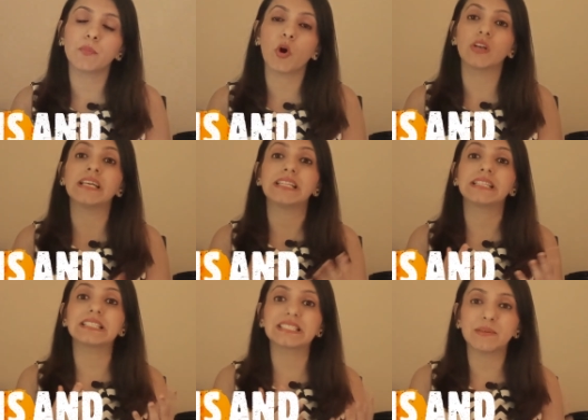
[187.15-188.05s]
upon
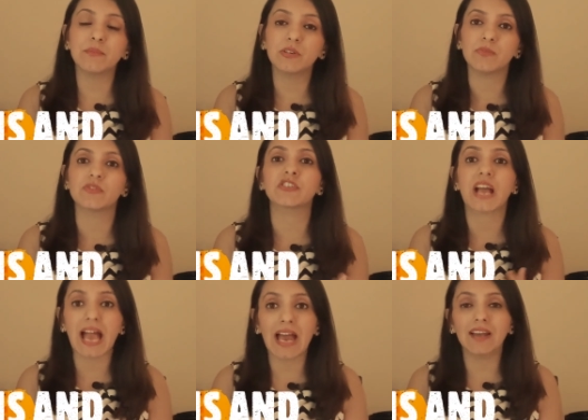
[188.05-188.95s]
the symptoms
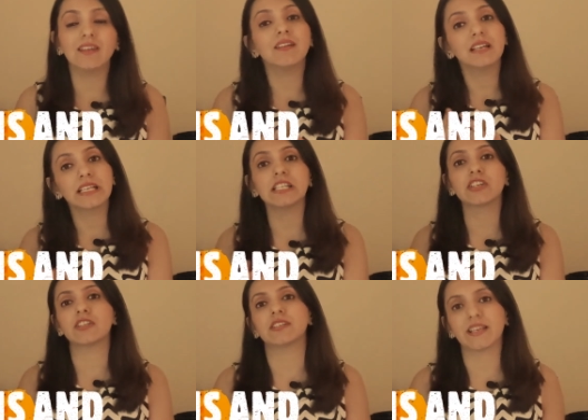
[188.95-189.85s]
and
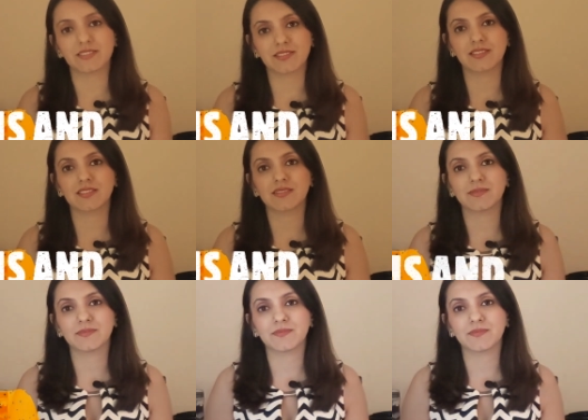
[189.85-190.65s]
clinical tests.